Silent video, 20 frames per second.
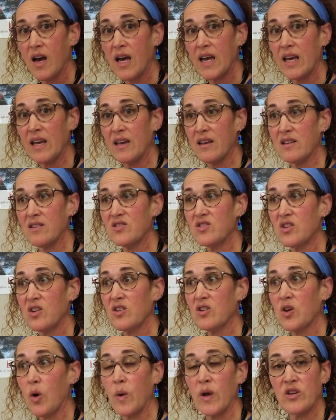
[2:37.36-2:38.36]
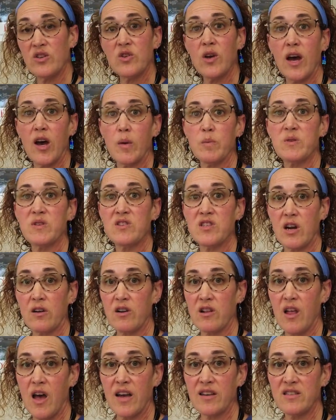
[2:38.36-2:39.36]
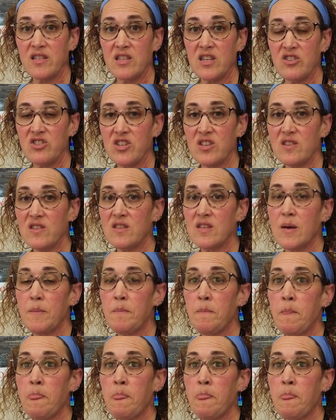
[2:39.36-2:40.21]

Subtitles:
is going to help sterilize the dishes.